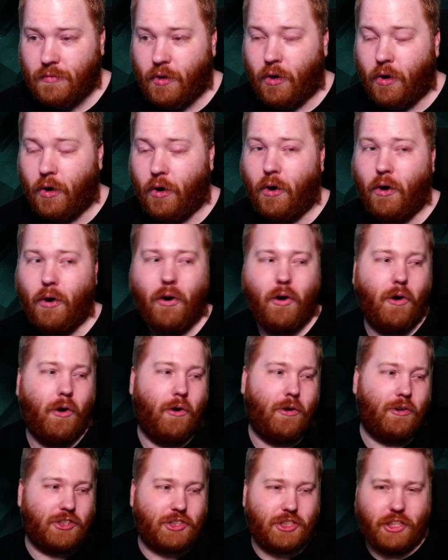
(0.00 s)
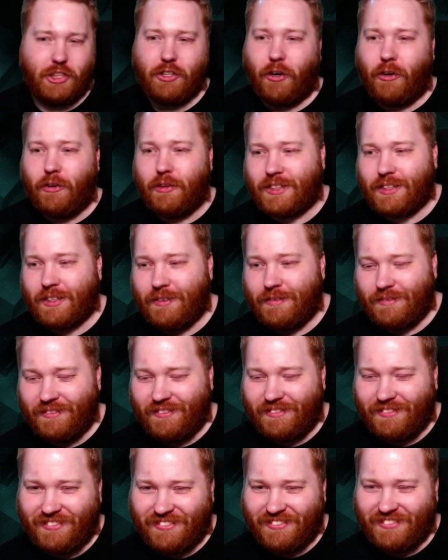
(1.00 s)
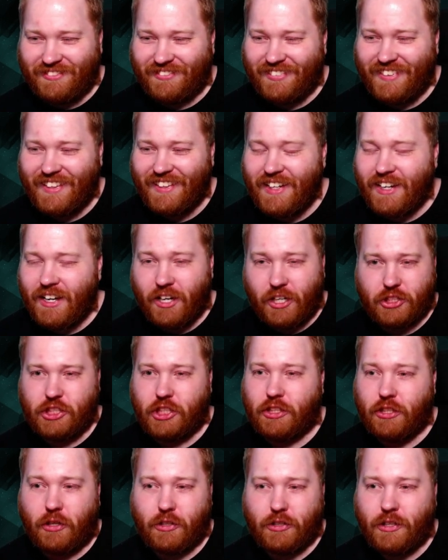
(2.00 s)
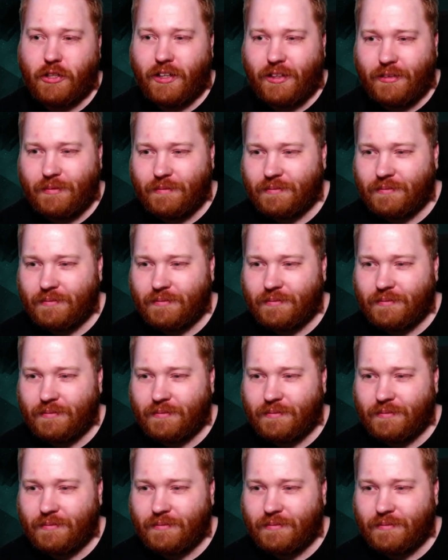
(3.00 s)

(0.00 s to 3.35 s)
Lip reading: Uh-oh, she told him. she told her.